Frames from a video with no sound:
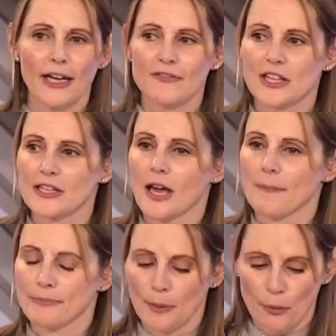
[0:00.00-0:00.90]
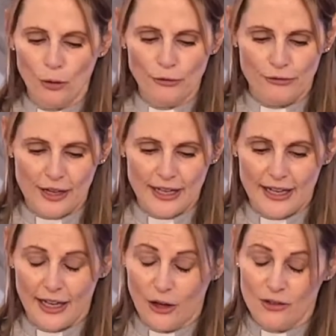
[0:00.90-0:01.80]
I lived in Nepal for a
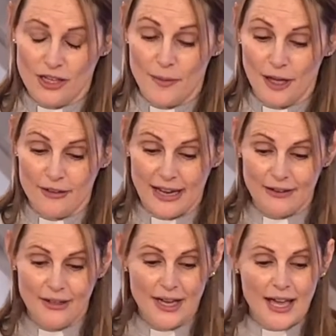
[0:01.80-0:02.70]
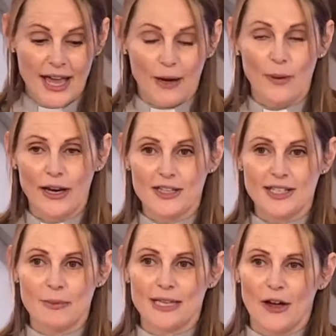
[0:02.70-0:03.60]
year, a long time ago now, and when I
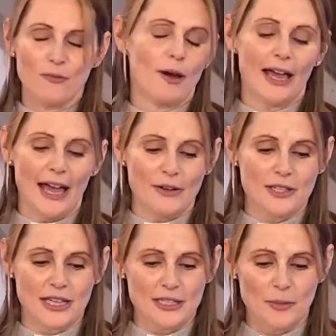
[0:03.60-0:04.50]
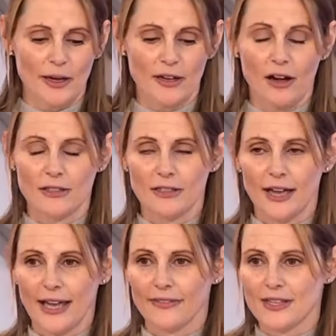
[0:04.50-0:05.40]
stepped out of my house into my
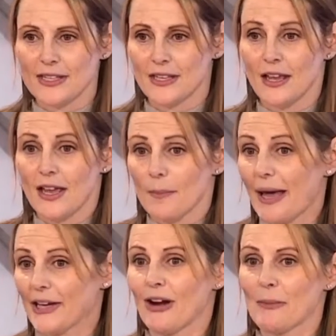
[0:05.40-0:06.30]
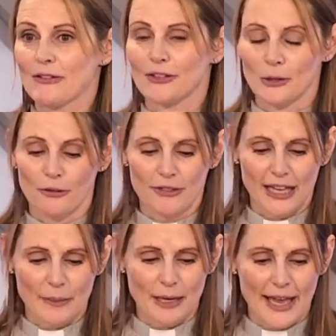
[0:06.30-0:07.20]
garden, I had this panoramic view of
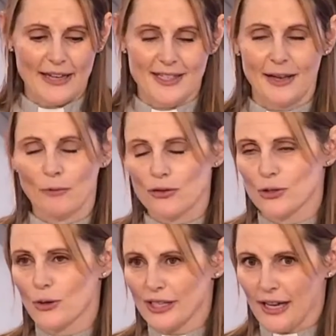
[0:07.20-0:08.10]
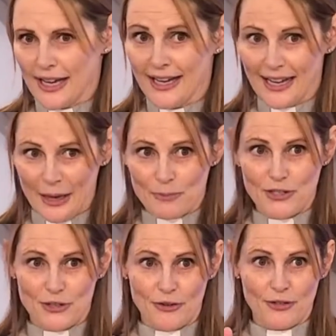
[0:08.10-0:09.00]
the Himalayas, and I'm not talking like a
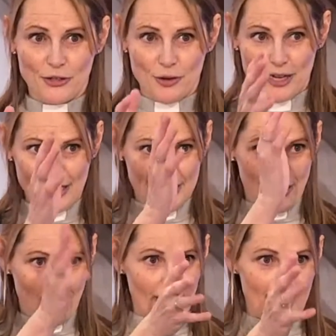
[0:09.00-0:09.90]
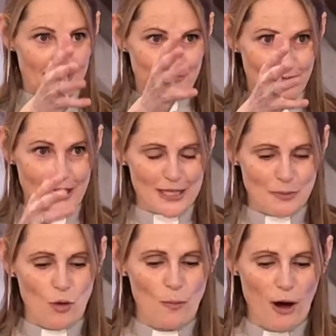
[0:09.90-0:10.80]
glimpse through the trees, like in a
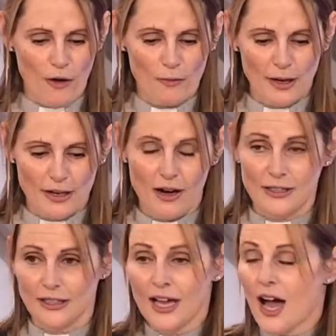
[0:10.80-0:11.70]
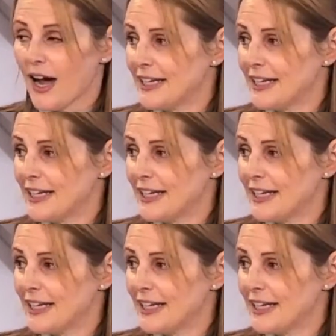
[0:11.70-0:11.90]
small part of my garden.